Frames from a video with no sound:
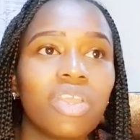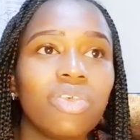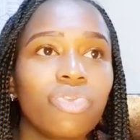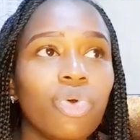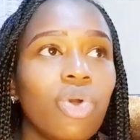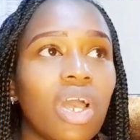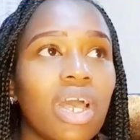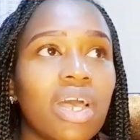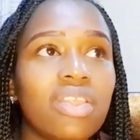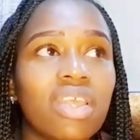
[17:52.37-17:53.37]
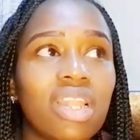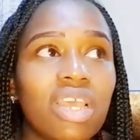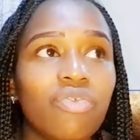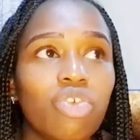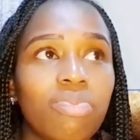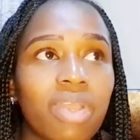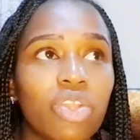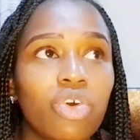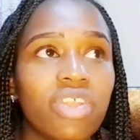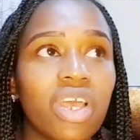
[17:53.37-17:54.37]
So they left with my
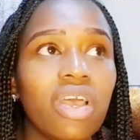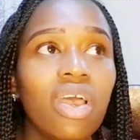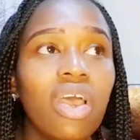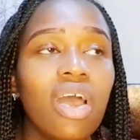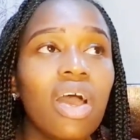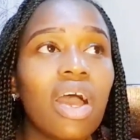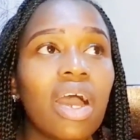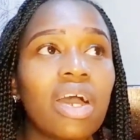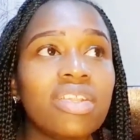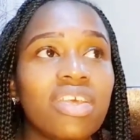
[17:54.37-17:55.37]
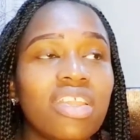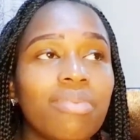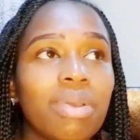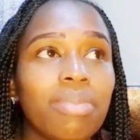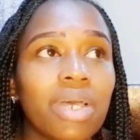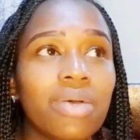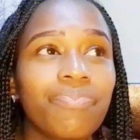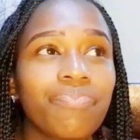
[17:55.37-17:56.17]
daughter. And I remember